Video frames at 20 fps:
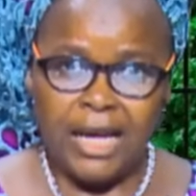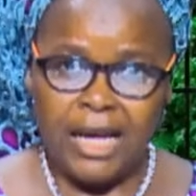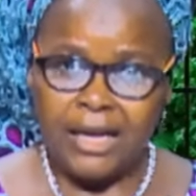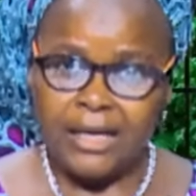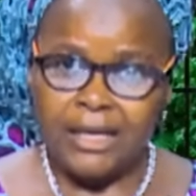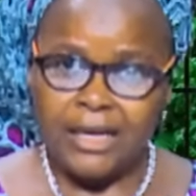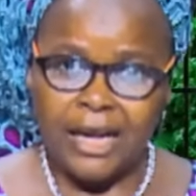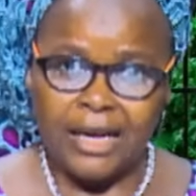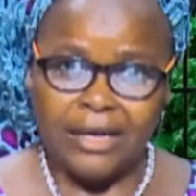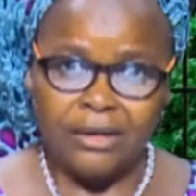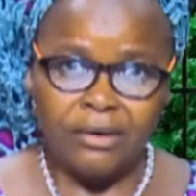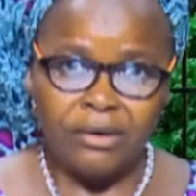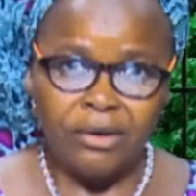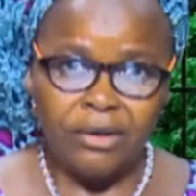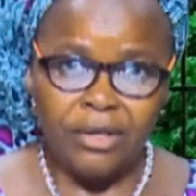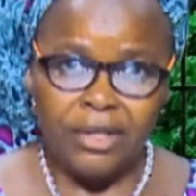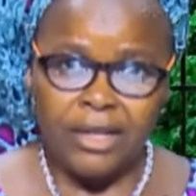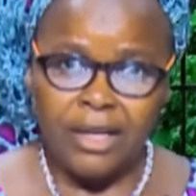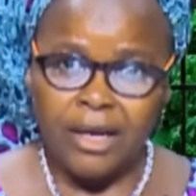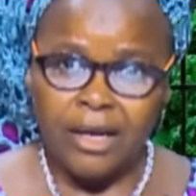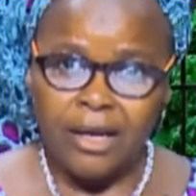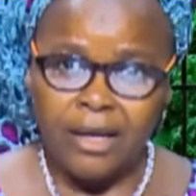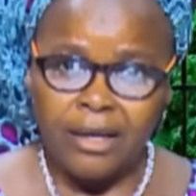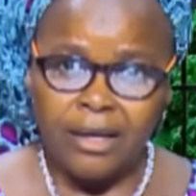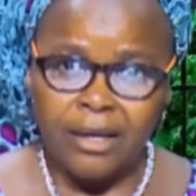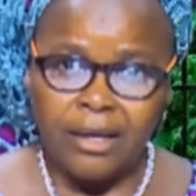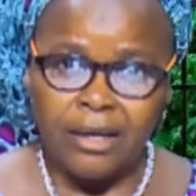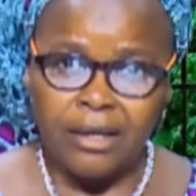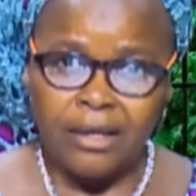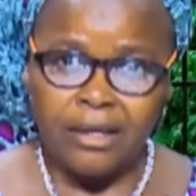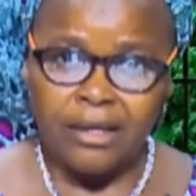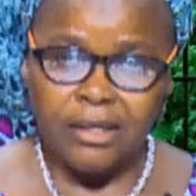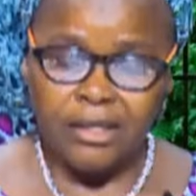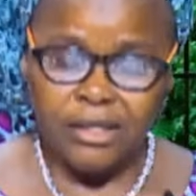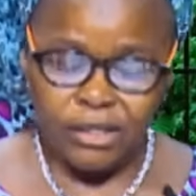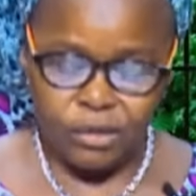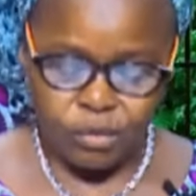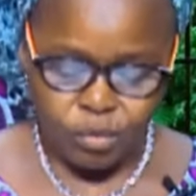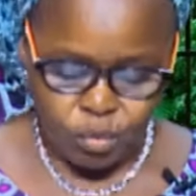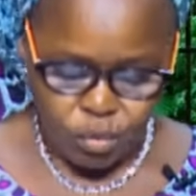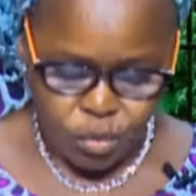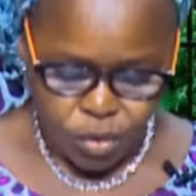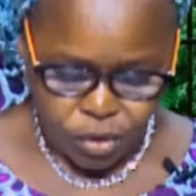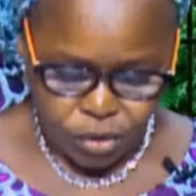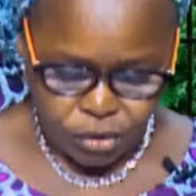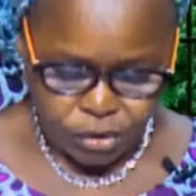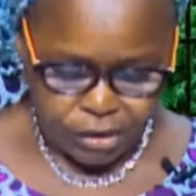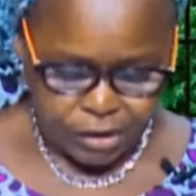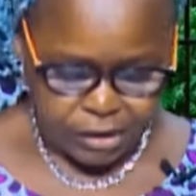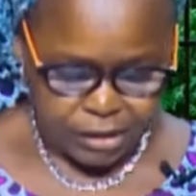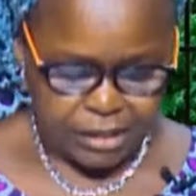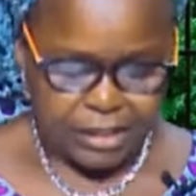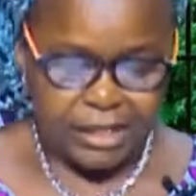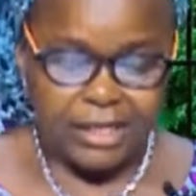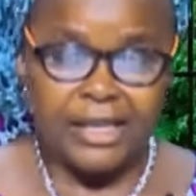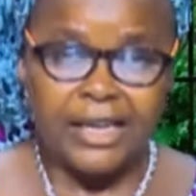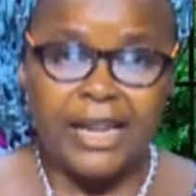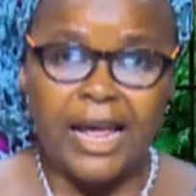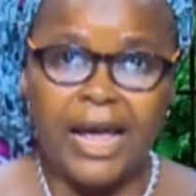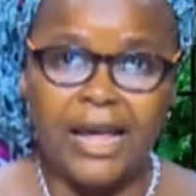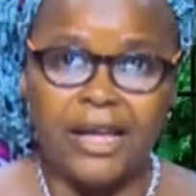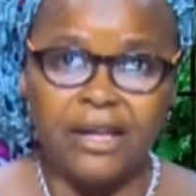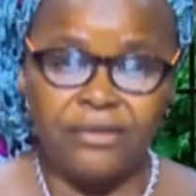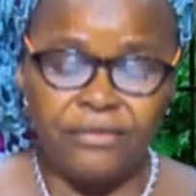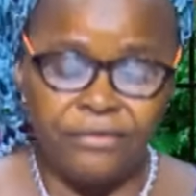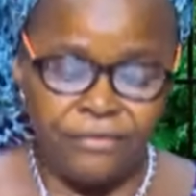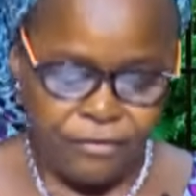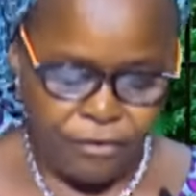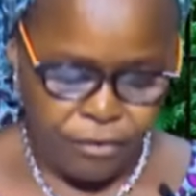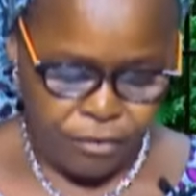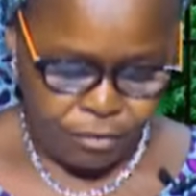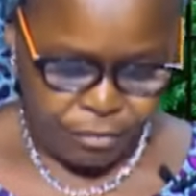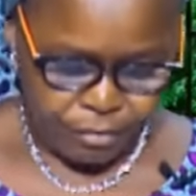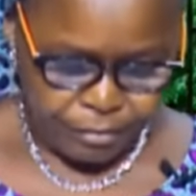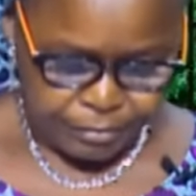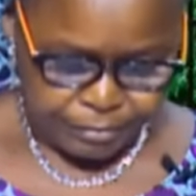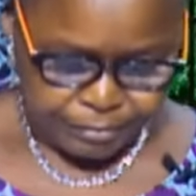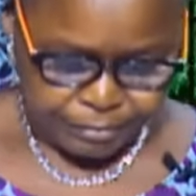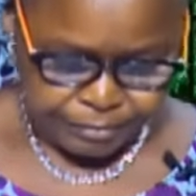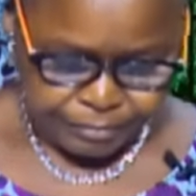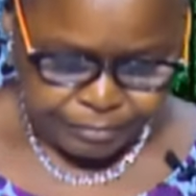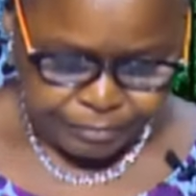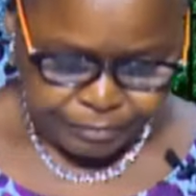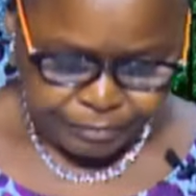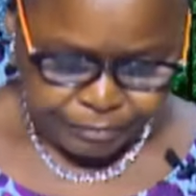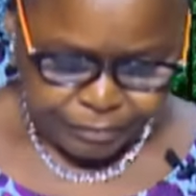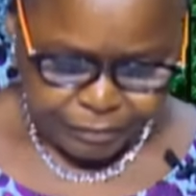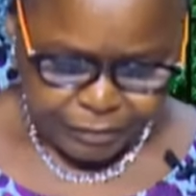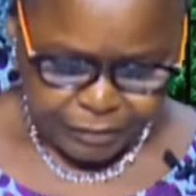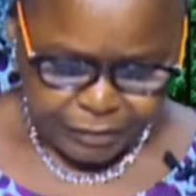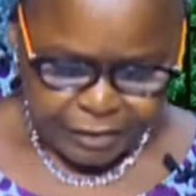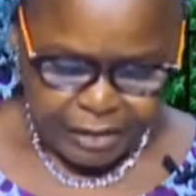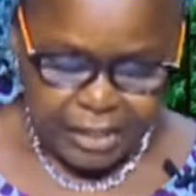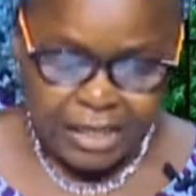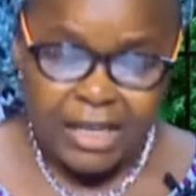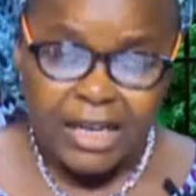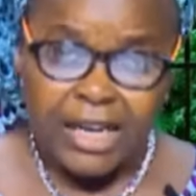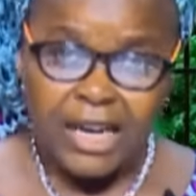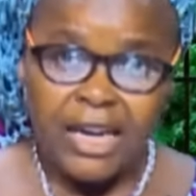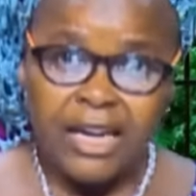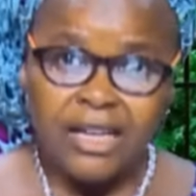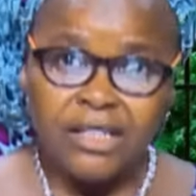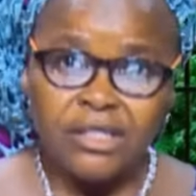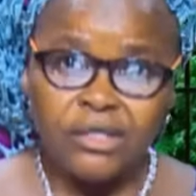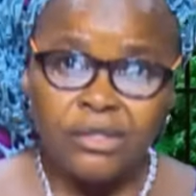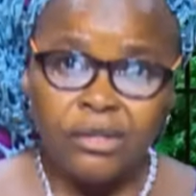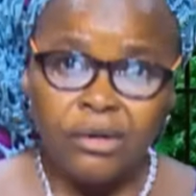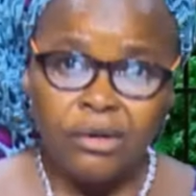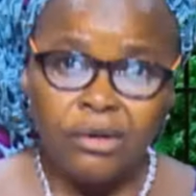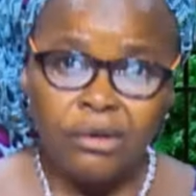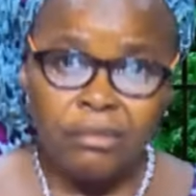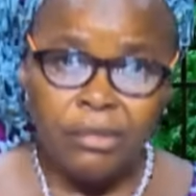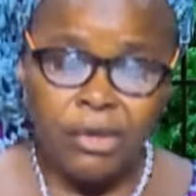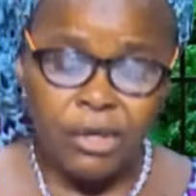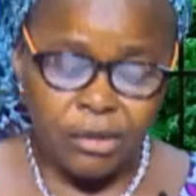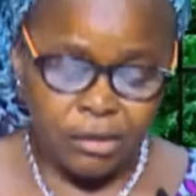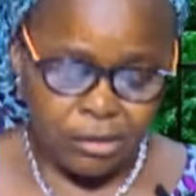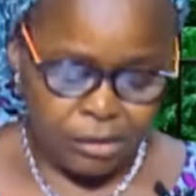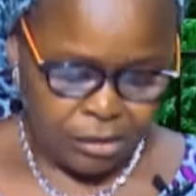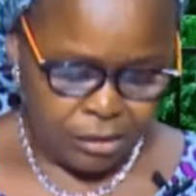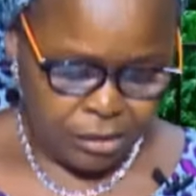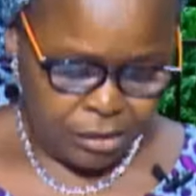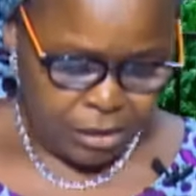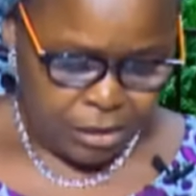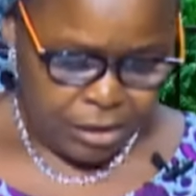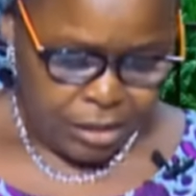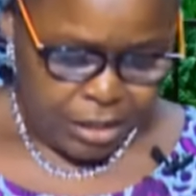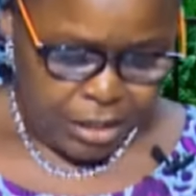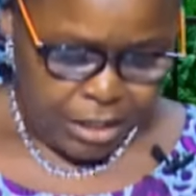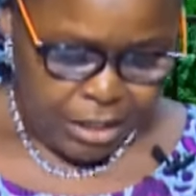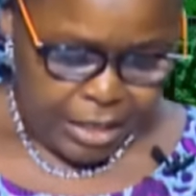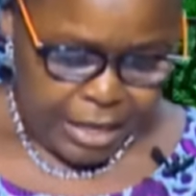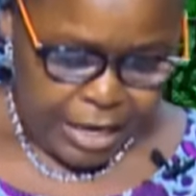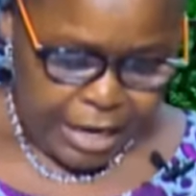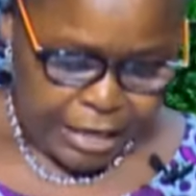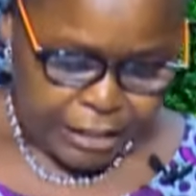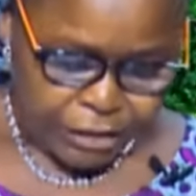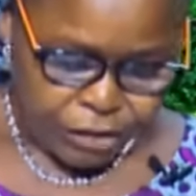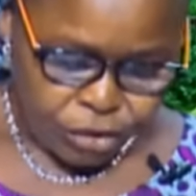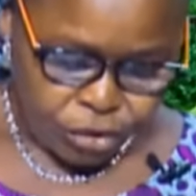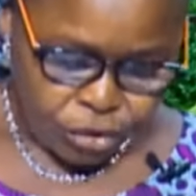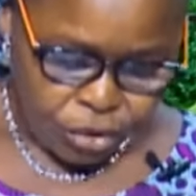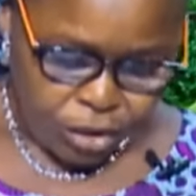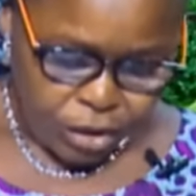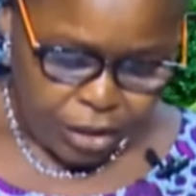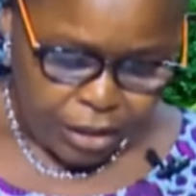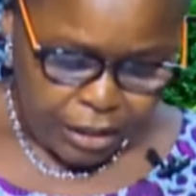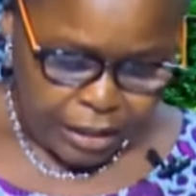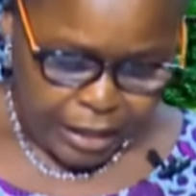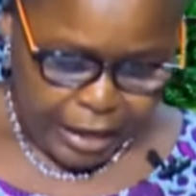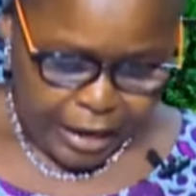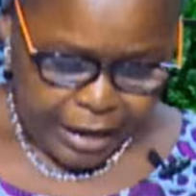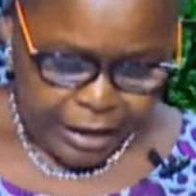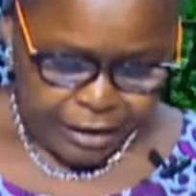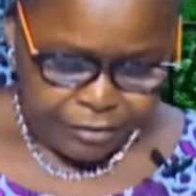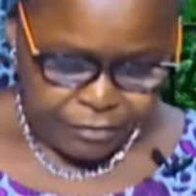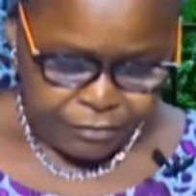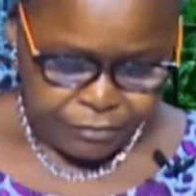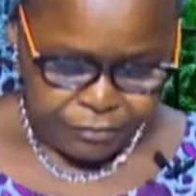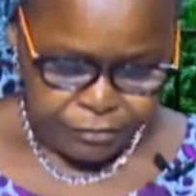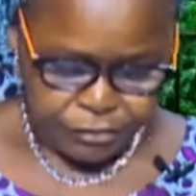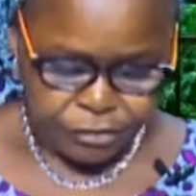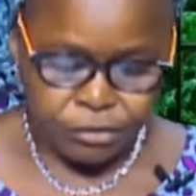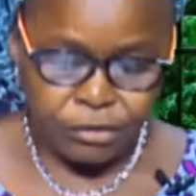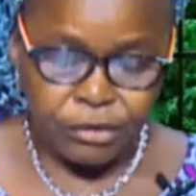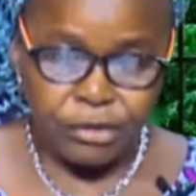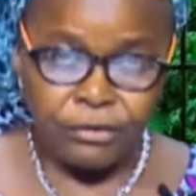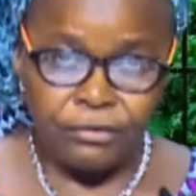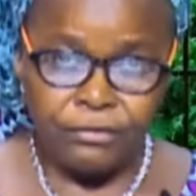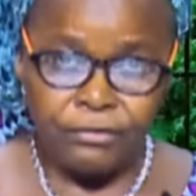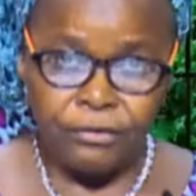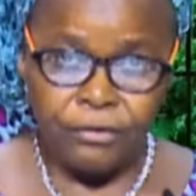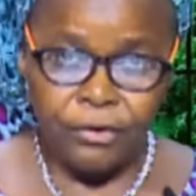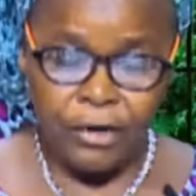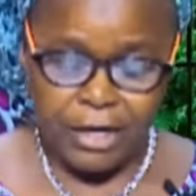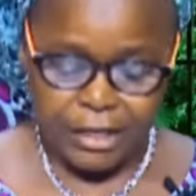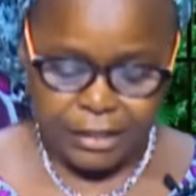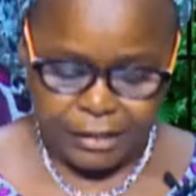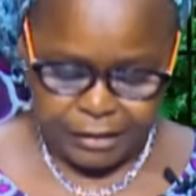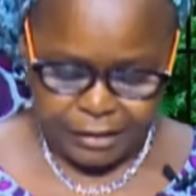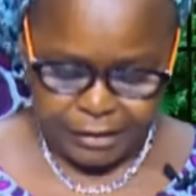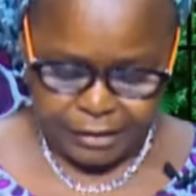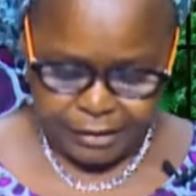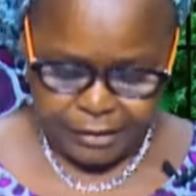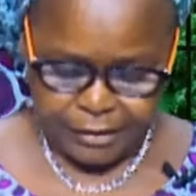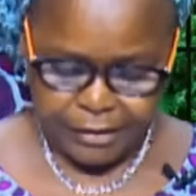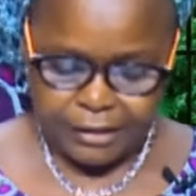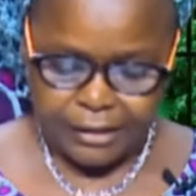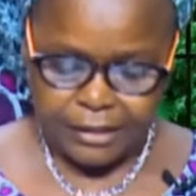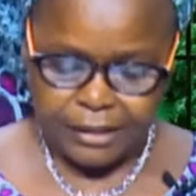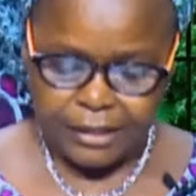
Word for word: and that nothing is worth dying for. King Solomon enjoyed life to the fullest